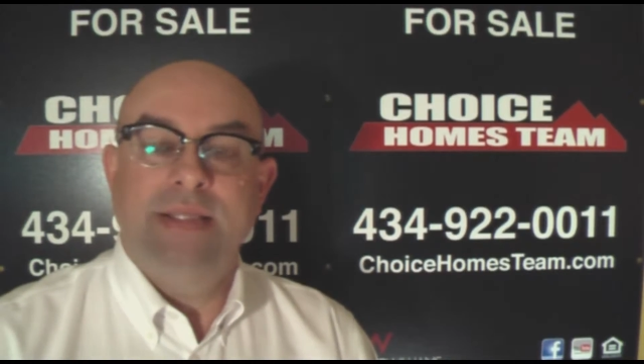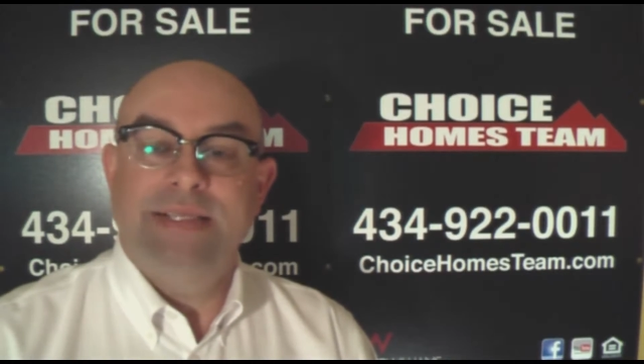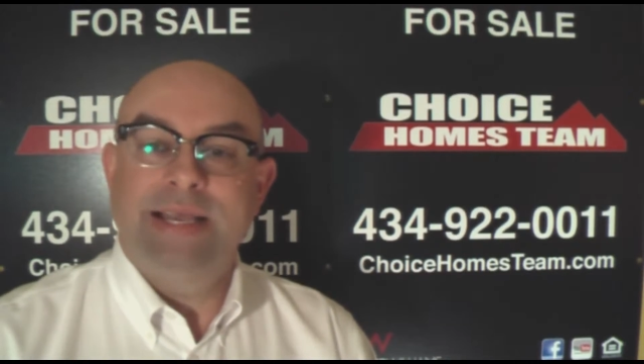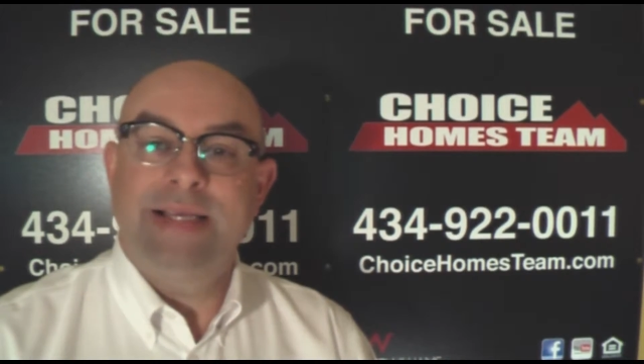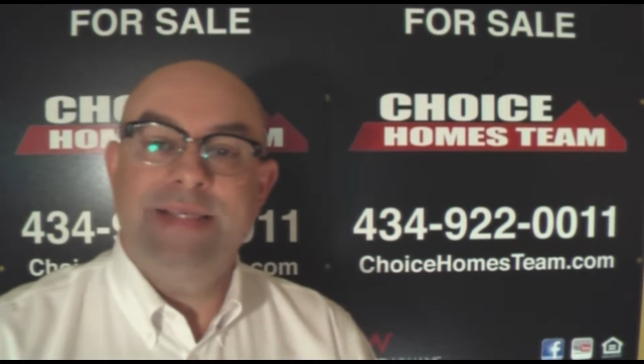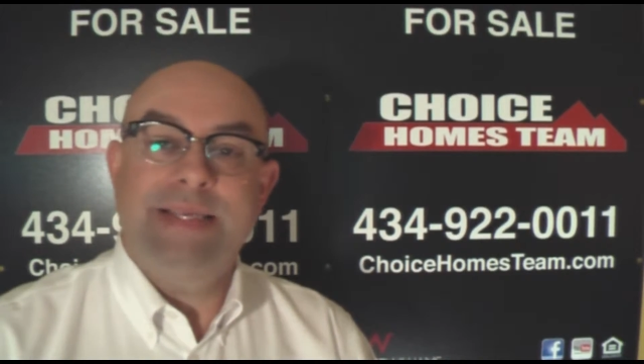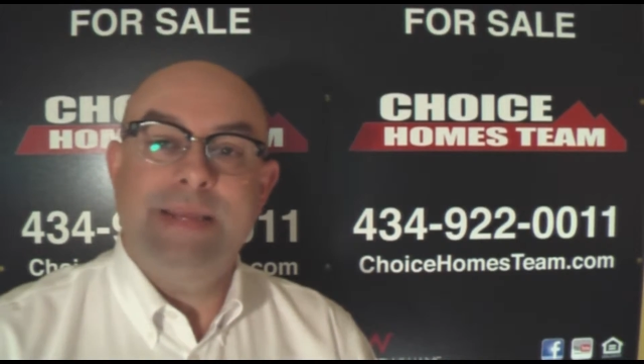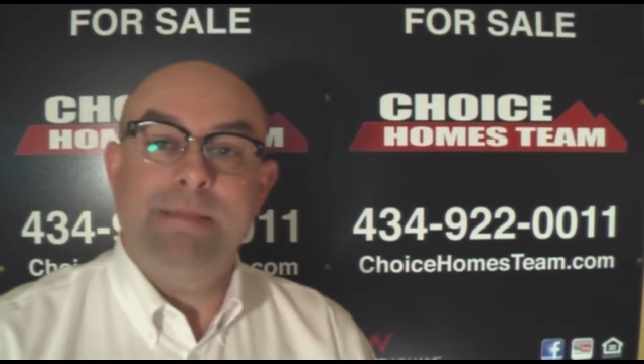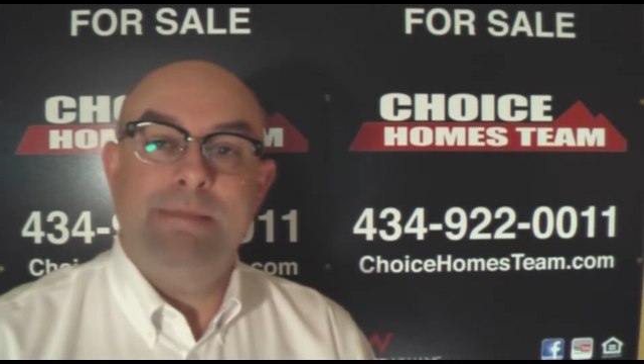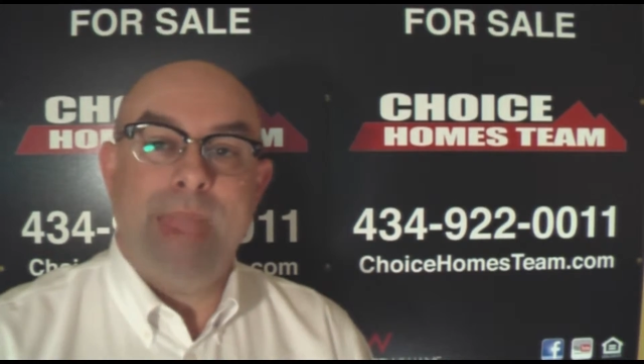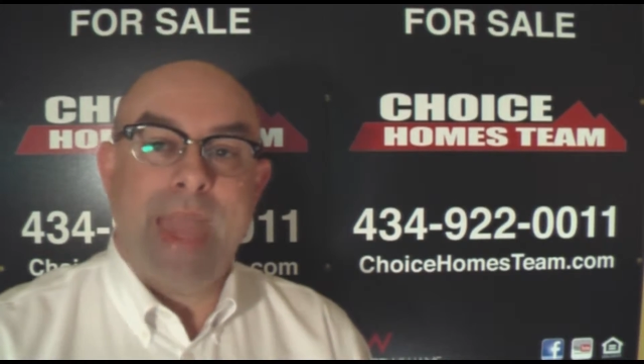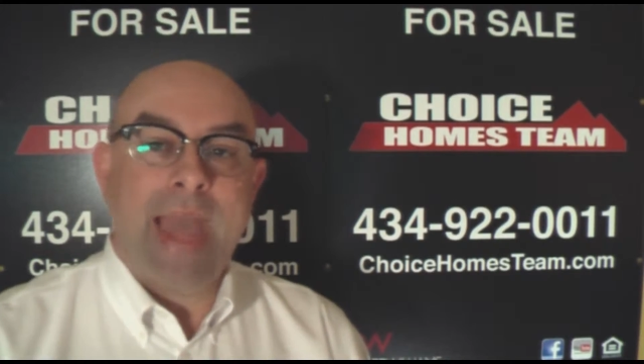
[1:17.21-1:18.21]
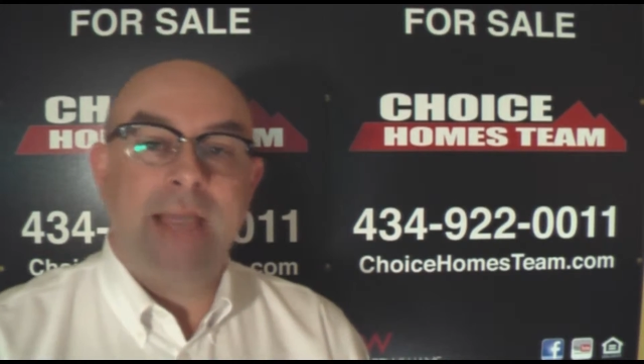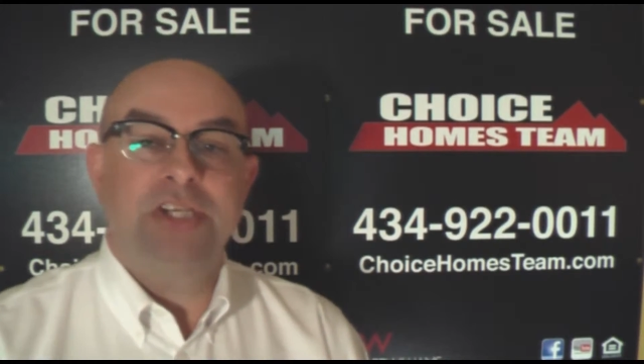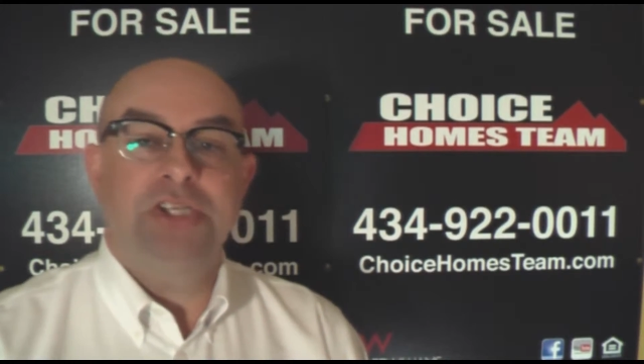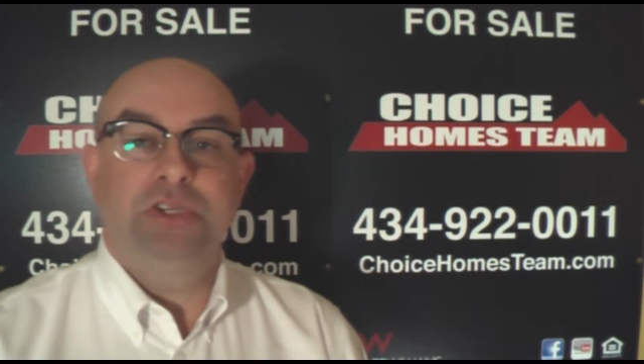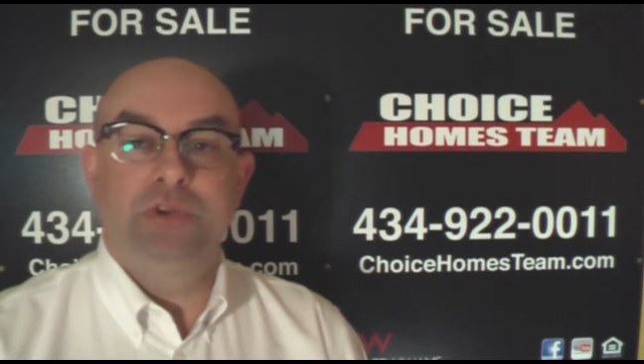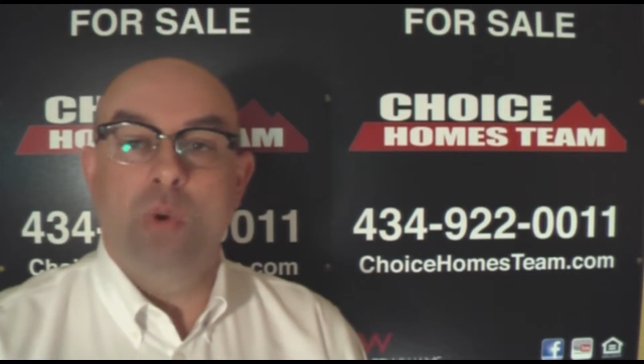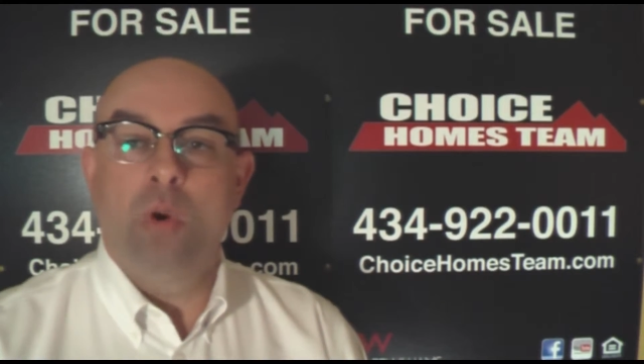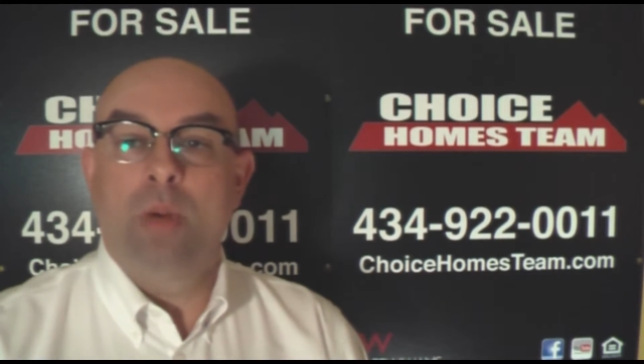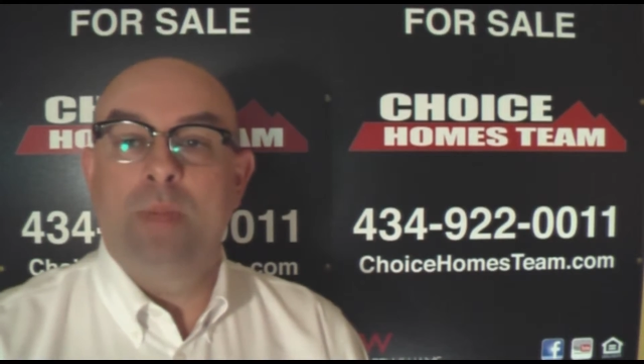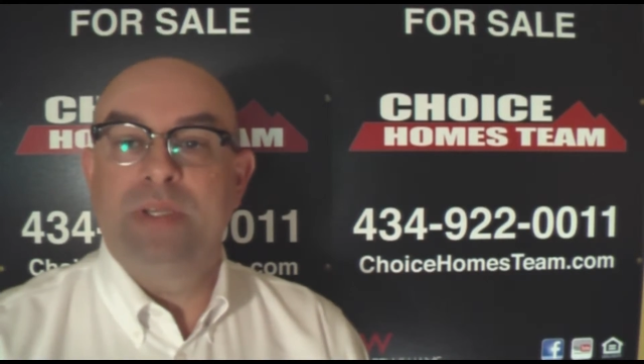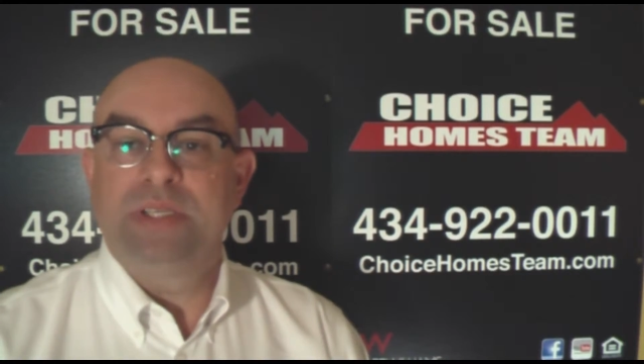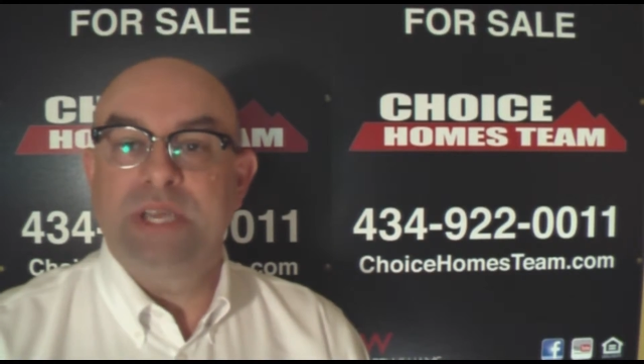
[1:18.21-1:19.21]
does it match your
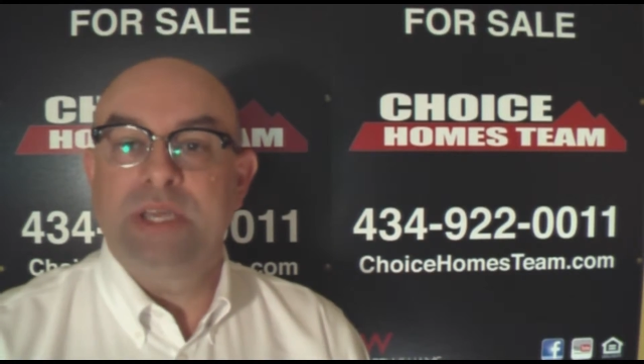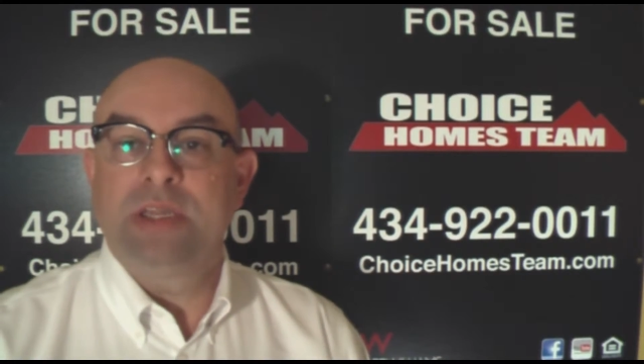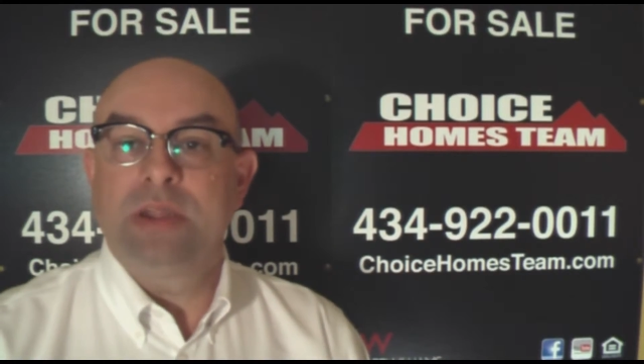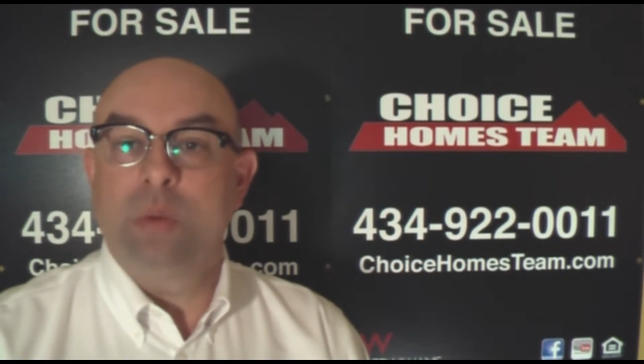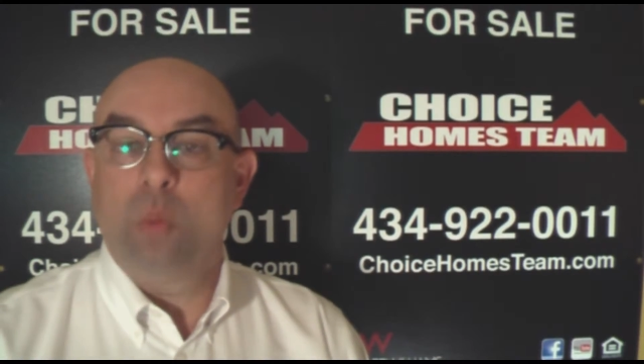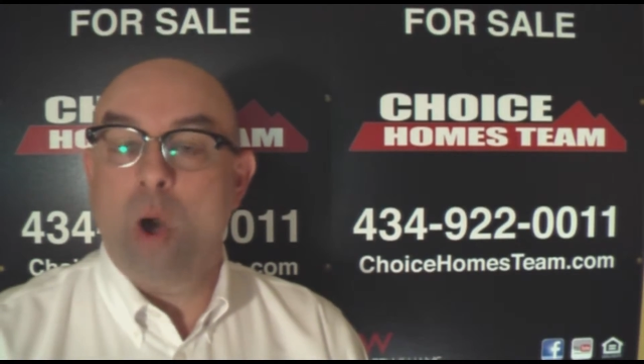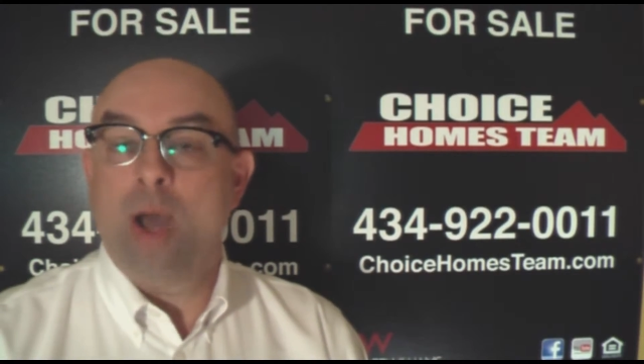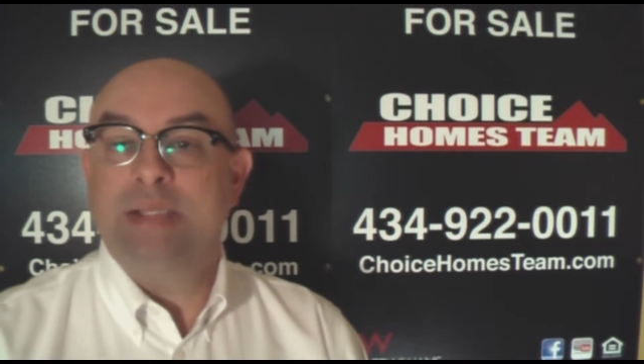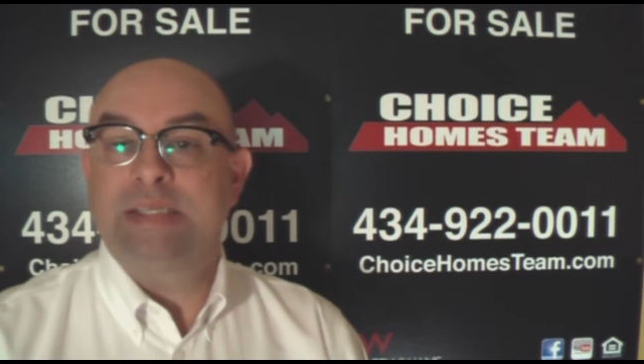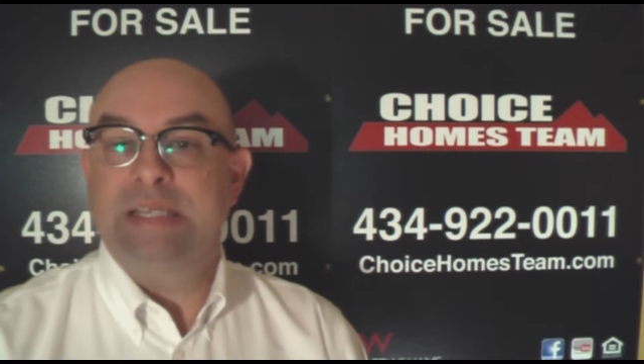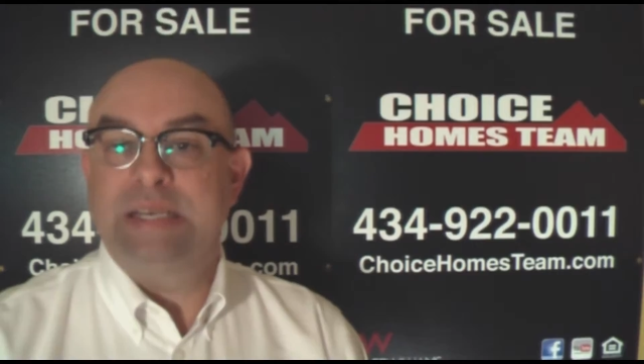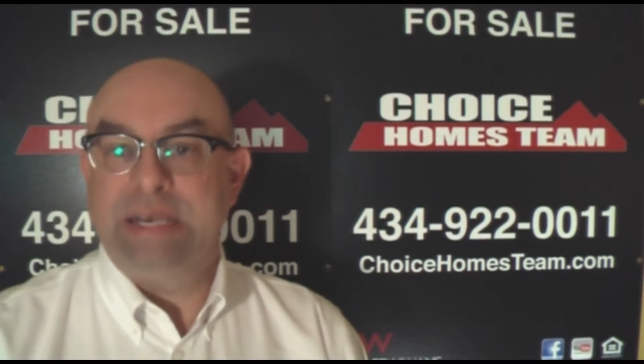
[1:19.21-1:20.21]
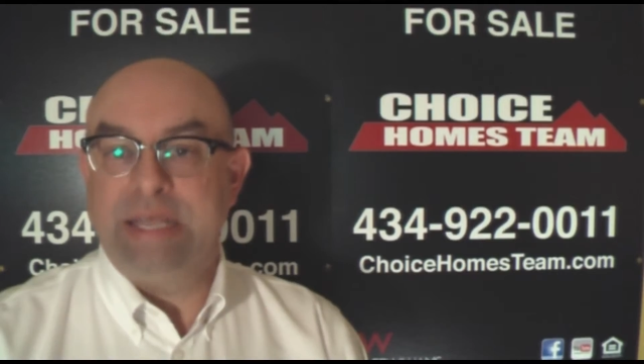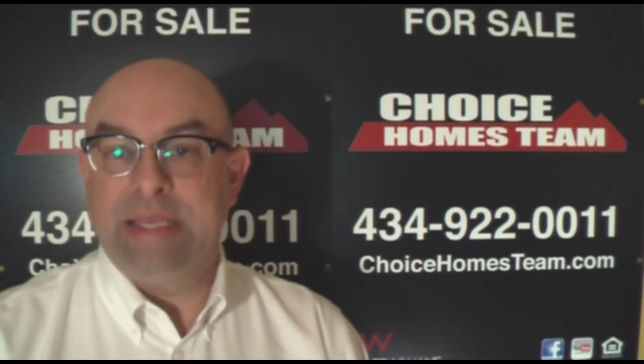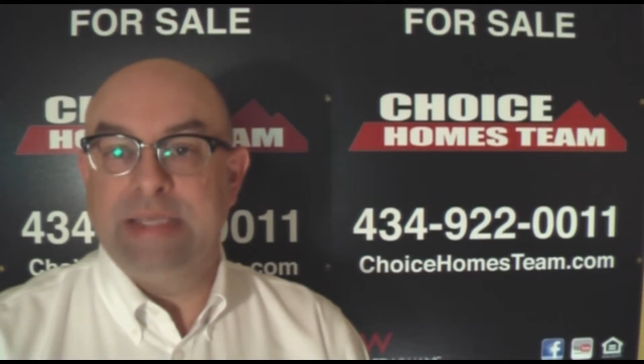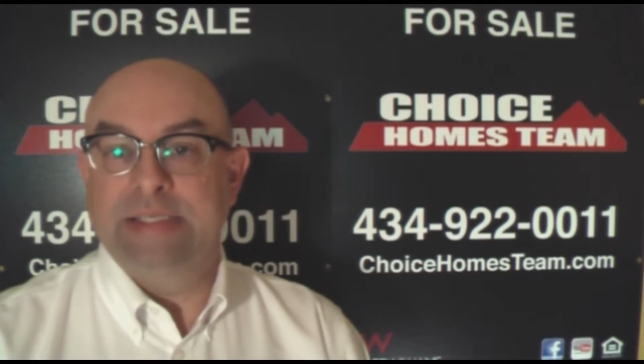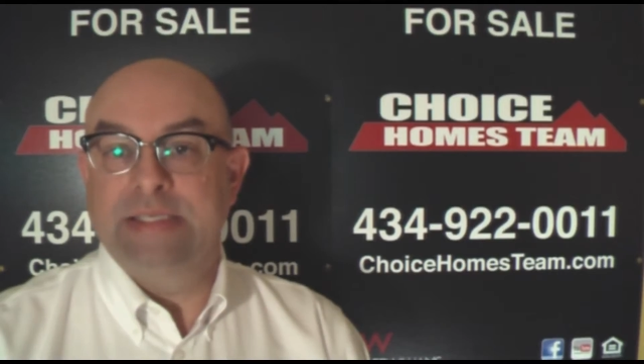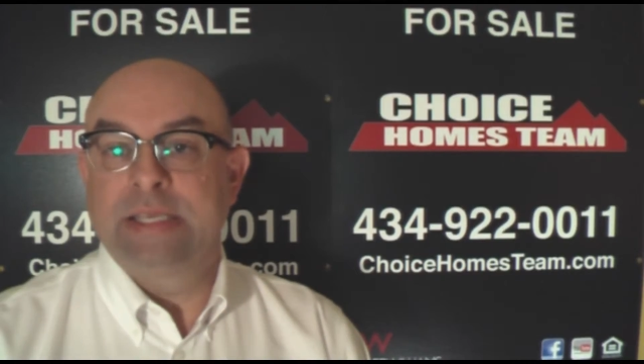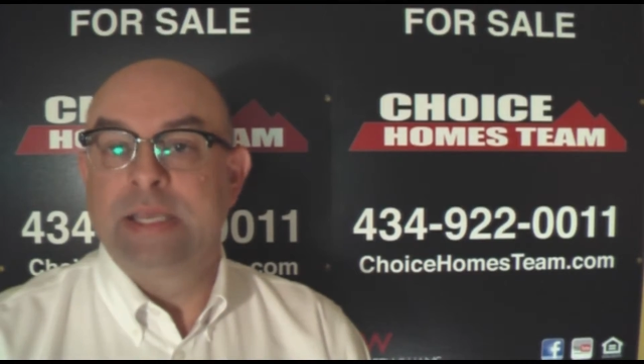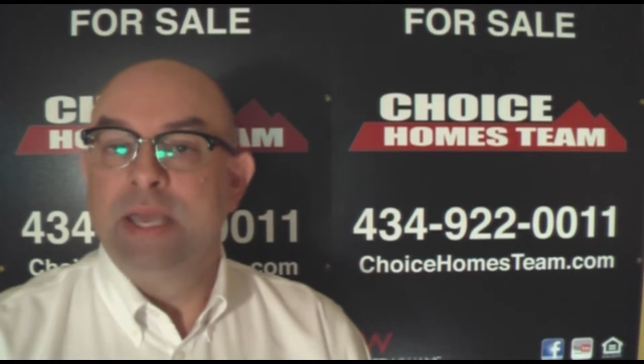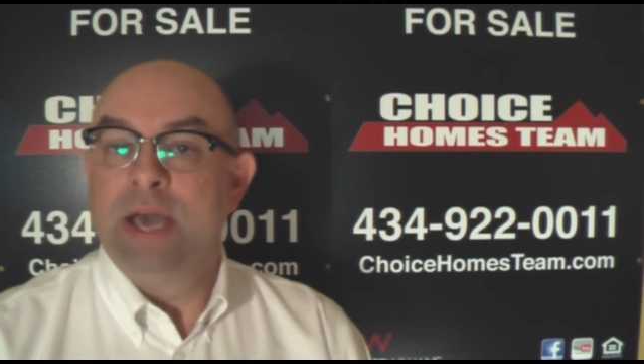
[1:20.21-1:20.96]
particular wants and needs?